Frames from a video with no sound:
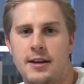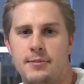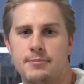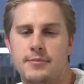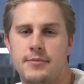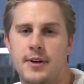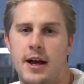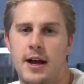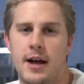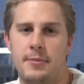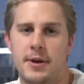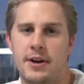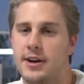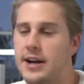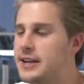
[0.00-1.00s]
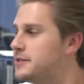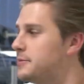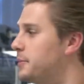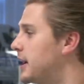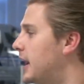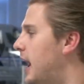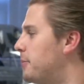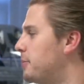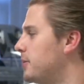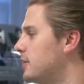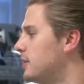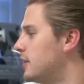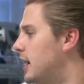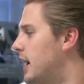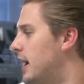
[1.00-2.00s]
Um, I'm here at SMB
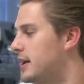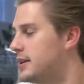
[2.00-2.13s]
Capital,